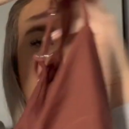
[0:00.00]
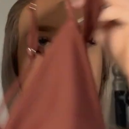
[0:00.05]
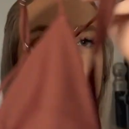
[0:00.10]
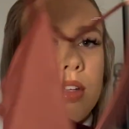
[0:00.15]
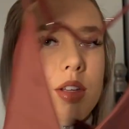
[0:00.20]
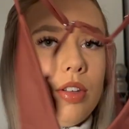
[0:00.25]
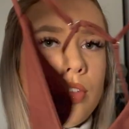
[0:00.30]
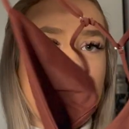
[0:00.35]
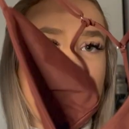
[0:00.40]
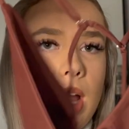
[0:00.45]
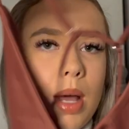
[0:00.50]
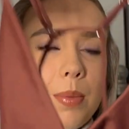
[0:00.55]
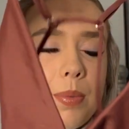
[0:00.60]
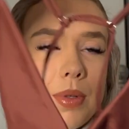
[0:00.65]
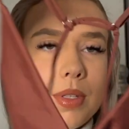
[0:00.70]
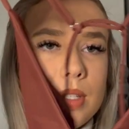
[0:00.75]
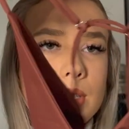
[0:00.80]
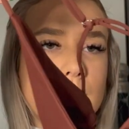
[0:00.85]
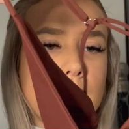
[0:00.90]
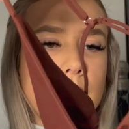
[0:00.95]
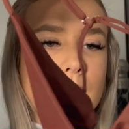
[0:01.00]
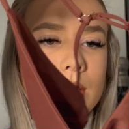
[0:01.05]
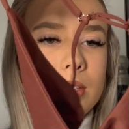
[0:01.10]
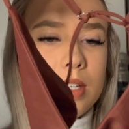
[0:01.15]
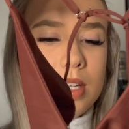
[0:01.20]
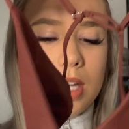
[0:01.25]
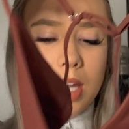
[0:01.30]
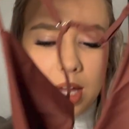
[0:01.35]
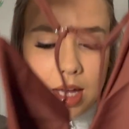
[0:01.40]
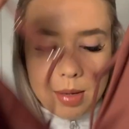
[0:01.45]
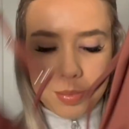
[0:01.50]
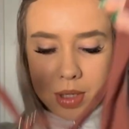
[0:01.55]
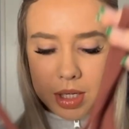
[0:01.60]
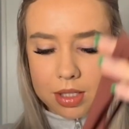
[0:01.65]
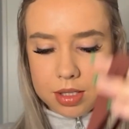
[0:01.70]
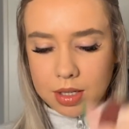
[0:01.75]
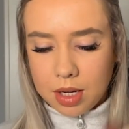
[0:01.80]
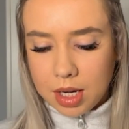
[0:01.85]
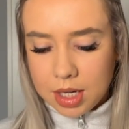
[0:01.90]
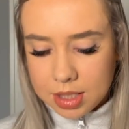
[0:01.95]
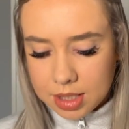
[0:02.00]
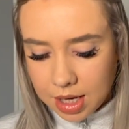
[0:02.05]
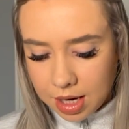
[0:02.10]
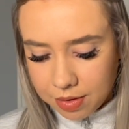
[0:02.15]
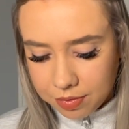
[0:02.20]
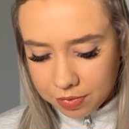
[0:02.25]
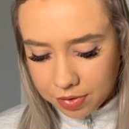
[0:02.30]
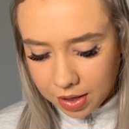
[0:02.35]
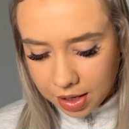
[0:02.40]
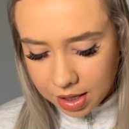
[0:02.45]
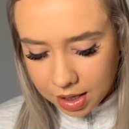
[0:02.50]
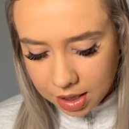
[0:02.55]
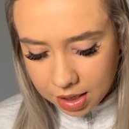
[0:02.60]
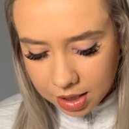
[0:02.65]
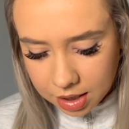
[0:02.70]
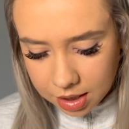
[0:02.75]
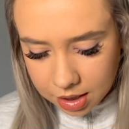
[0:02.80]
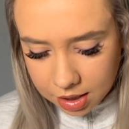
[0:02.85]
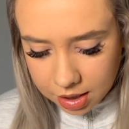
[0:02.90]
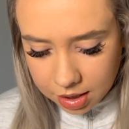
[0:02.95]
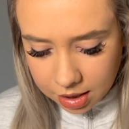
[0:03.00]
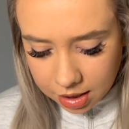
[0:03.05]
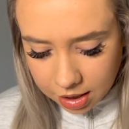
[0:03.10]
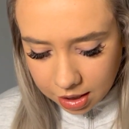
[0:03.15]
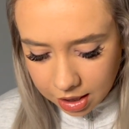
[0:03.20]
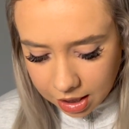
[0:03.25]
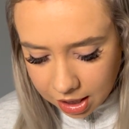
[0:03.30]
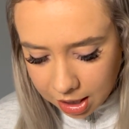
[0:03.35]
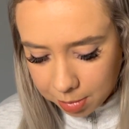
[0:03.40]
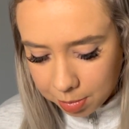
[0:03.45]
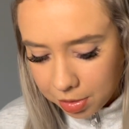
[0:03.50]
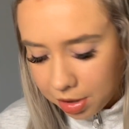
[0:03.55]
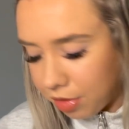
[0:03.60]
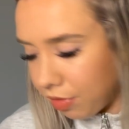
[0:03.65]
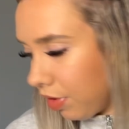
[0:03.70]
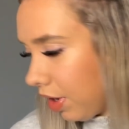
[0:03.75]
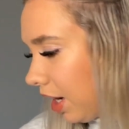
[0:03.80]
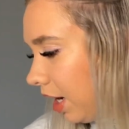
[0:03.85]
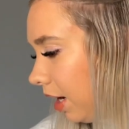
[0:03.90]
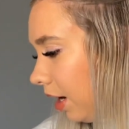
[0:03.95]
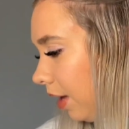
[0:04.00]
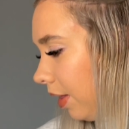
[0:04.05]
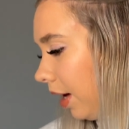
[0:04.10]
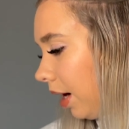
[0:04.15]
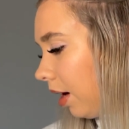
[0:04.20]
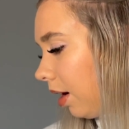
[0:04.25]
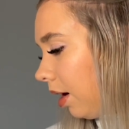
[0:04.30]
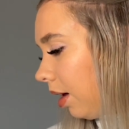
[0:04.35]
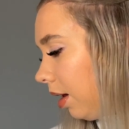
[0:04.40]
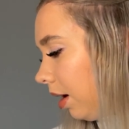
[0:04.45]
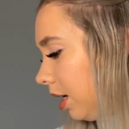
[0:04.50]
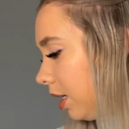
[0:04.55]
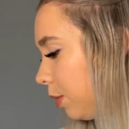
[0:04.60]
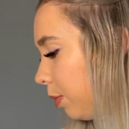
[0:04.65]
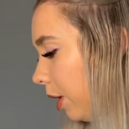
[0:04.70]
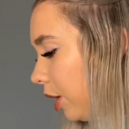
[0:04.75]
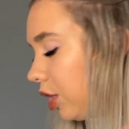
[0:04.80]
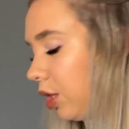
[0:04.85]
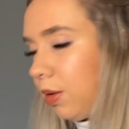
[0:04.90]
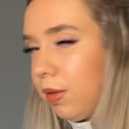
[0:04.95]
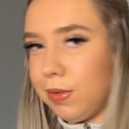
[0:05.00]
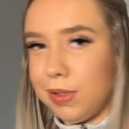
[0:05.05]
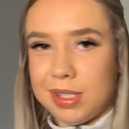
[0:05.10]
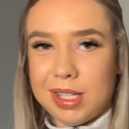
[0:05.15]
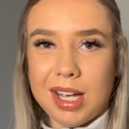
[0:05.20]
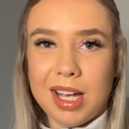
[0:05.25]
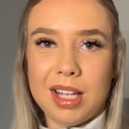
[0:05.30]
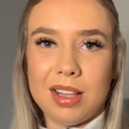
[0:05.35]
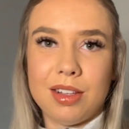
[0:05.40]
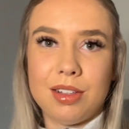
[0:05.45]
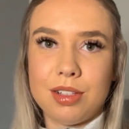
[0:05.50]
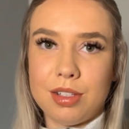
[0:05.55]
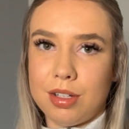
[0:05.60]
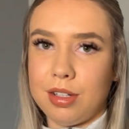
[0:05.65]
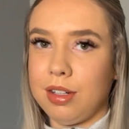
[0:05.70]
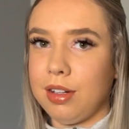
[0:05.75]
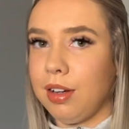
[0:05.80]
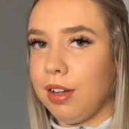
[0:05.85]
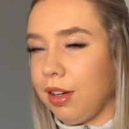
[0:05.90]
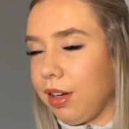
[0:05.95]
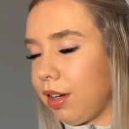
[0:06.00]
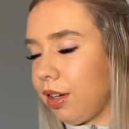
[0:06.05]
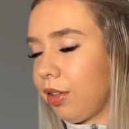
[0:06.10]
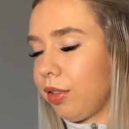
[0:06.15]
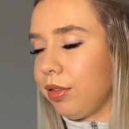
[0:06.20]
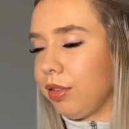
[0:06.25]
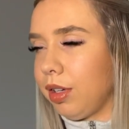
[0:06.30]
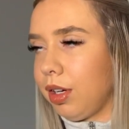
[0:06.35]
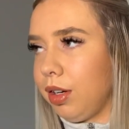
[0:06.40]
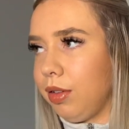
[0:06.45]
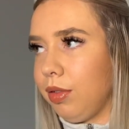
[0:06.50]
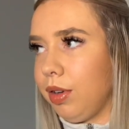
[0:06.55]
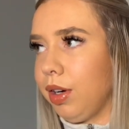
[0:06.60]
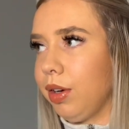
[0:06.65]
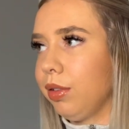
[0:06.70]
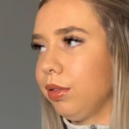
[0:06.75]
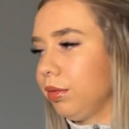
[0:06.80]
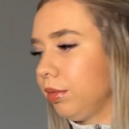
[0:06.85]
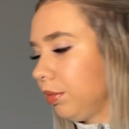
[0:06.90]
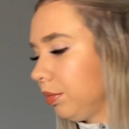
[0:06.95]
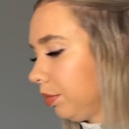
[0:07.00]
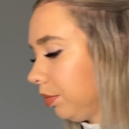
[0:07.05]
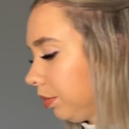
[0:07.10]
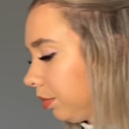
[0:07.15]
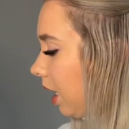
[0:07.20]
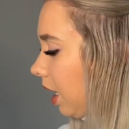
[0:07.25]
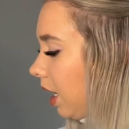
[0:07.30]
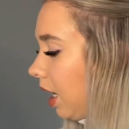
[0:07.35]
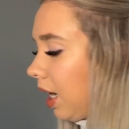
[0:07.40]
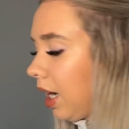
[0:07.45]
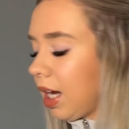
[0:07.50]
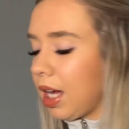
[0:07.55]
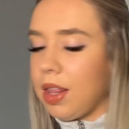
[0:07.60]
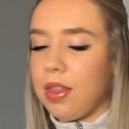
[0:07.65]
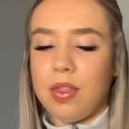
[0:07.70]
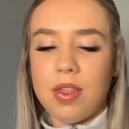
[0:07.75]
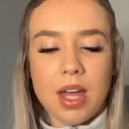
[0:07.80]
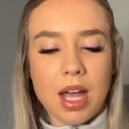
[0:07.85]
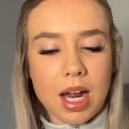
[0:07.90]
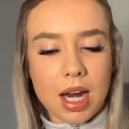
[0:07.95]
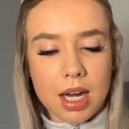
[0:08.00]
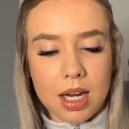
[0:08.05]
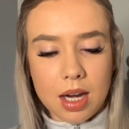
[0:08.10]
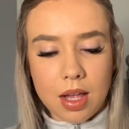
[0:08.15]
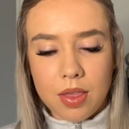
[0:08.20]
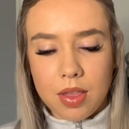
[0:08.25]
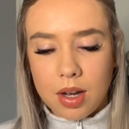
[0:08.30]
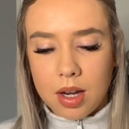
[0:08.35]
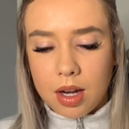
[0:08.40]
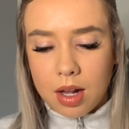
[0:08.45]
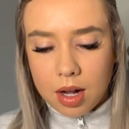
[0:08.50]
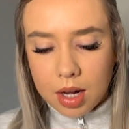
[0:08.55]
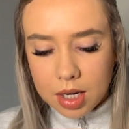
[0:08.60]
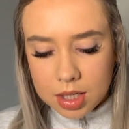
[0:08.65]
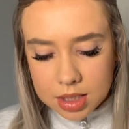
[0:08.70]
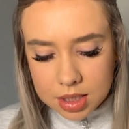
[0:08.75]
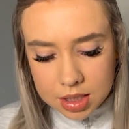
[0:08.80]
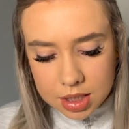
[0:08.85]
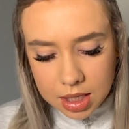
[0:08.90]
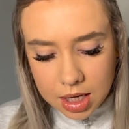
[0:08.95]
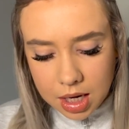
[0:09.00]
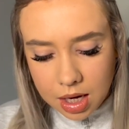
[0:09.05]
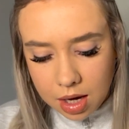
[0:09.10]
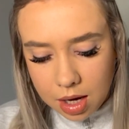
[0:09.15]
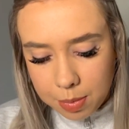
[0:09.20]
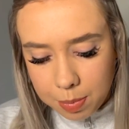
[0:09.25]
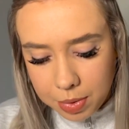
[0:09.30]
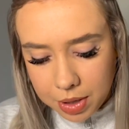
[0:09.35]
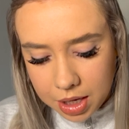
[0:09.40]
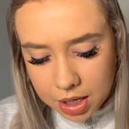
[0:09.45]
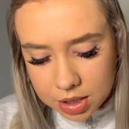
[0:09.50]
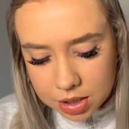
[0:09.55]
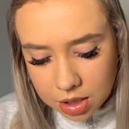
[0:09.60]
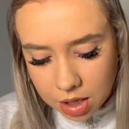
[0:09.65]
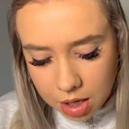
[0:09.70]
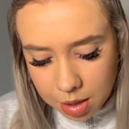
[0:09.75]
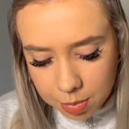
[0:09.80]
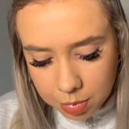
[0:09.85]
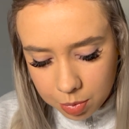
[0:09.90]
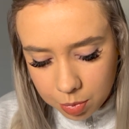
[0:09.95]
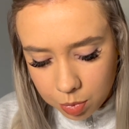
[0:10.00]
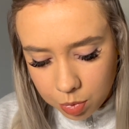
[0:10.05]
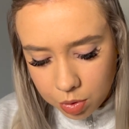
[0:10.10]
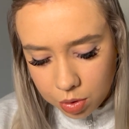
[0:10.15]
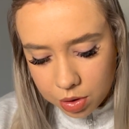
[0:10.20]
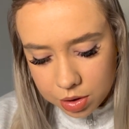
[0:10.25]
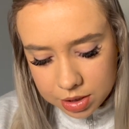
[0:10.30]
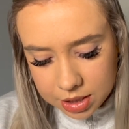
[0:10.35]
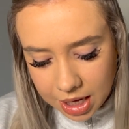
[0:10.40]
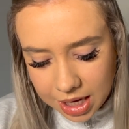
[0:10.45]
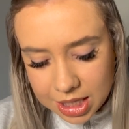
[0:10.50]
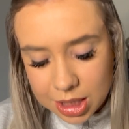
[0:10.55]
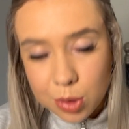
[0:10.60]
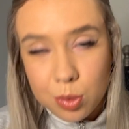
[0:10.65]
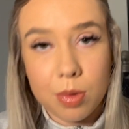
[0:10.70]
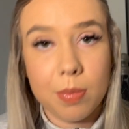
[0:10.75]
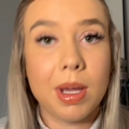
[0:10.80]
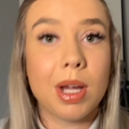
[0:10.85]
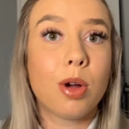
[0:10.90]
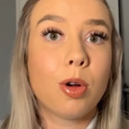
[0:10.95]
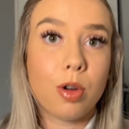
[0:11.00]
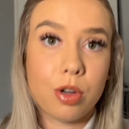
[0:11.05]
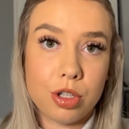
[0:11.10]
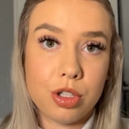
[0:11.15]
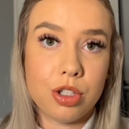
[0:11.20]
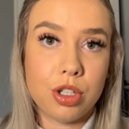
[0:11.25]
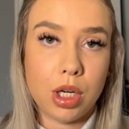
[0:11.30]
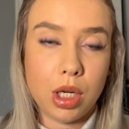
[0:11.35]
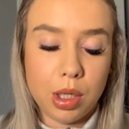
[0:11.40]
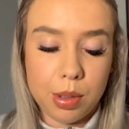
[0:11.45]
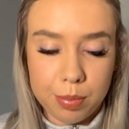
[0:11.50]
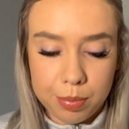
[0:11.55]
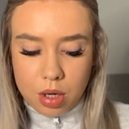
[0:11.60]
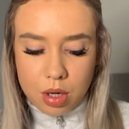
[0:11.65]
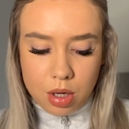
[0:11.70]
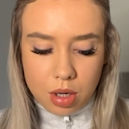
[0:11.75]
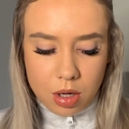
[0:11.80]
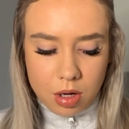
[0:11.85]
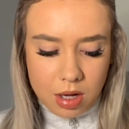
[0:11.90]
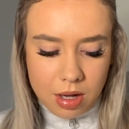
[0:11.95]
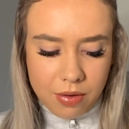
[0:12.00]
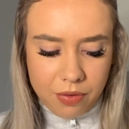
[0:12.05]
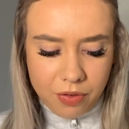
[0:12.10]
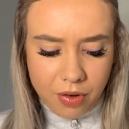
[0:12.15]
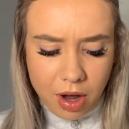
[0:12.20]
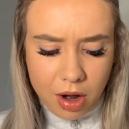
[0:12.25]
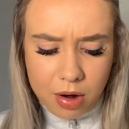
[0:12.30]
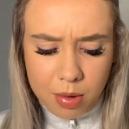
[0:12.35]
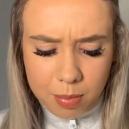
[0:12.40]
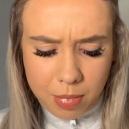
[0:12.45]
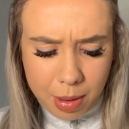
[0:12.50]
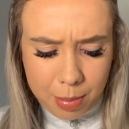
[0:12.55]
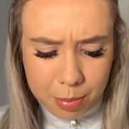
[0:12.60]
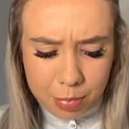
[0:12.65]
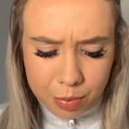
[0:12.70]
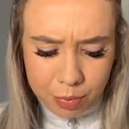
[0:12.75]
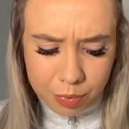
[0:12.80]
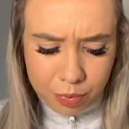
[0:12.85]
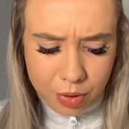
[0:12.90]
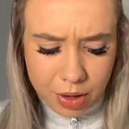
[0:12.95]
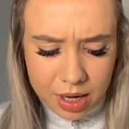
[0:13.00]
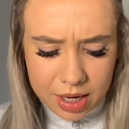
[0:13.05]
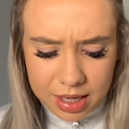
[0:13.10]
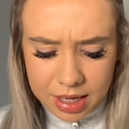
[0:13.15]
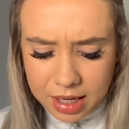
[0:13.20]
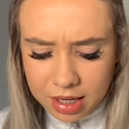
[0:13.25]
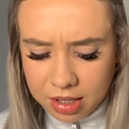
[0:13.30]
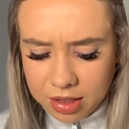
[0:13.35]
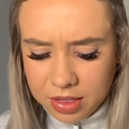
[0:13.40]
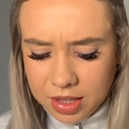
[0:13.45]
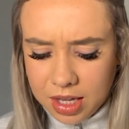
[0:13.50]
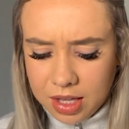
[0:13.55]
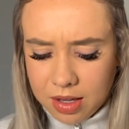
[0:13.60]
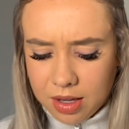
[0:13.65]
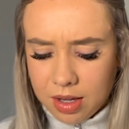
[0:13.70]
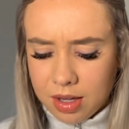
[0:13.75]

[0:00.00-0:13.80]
straps. So yeah, I'm excited to have that. I really like that colour, especially with the tan. That's going to look unreal. And then the last thing I picked up was a swimming costume. If I remember rightly, I think